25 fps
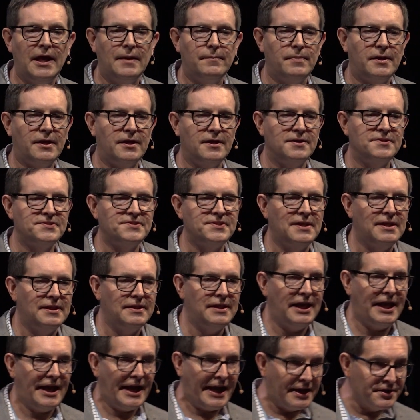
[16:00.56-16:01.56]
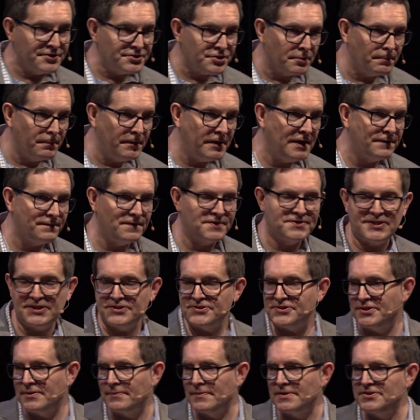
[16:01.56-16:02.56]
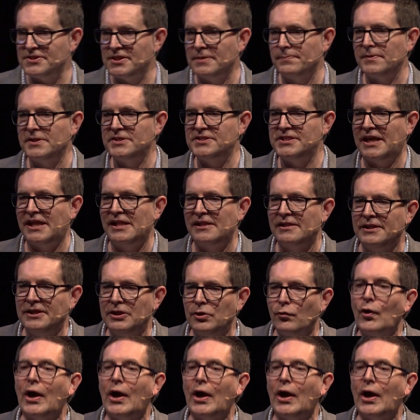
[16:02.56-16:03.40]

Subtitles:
because the entropy of a system is simply telling you